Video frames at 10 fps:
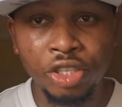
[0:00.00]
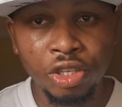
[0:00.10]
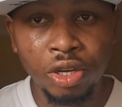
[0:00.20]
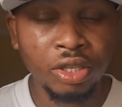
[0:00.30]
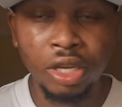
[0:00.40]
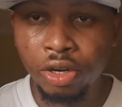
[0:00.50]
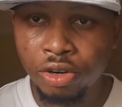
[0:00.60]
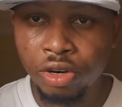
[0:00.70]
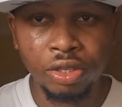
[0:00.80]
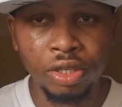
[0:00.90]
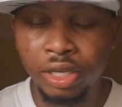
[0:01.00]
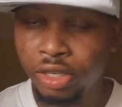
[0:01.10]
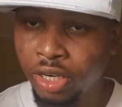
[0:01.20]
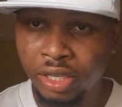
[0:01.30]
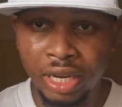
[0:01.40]
is just a
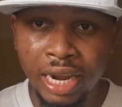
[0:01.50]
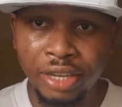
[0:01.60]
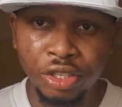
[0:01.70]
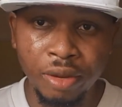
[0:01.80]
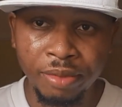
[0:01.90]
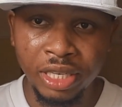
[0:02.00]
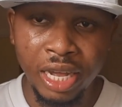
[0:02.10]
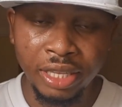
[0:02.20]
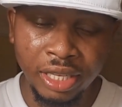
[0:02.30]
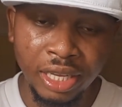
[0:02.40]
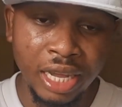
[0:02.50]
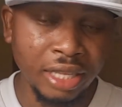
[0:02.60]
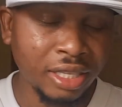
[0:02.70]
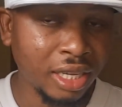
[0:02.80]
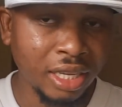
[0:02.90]
cross-dresser. That is something I think
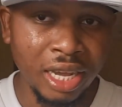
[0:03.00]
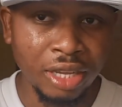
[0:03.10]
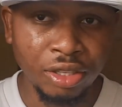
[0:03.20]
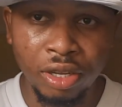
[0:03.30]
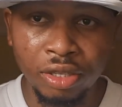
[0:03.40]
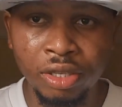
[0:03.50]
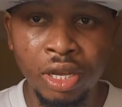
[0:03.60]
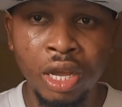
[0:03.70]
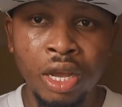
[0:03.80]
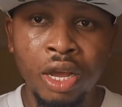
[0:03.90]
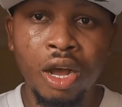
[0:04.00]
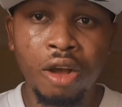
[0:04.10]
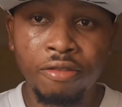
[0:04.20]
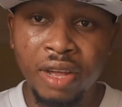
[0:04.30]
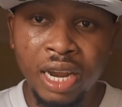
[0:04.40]
he has not
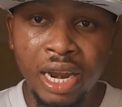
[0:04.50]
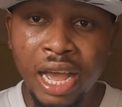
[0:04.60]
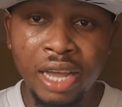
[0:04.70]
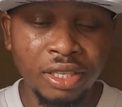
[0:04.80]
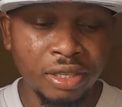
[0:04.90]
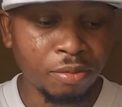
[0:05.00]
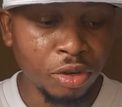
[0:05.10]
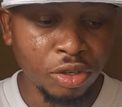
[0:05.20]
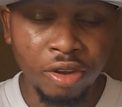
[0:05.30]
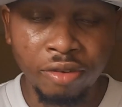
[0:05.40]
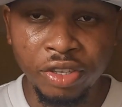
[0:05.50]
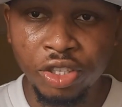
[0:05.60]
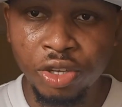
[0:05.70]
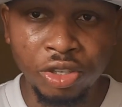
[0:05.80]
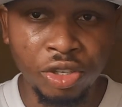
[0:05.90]
finalized most of
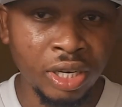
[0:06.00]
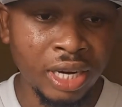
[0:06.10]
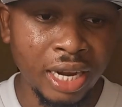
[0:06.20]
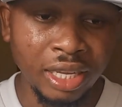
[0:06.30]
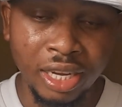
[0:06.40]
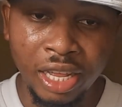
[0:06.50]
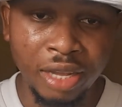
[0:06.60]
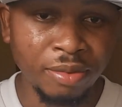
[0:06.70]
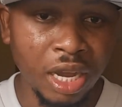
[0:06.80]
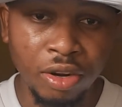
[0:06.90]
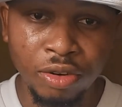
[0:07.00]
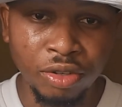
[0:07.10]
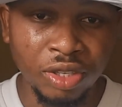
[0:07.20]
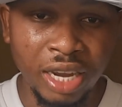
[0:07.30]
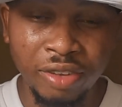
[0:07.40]
his surgery that he claims and all
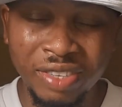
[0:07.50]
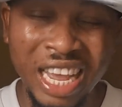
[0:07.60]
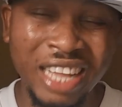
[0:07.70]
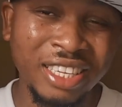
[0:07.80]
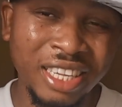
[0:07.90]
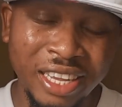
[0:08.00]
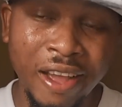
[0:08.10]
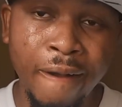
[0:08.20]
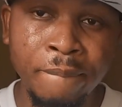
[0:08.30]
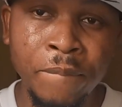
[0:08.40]
those kind of things. I think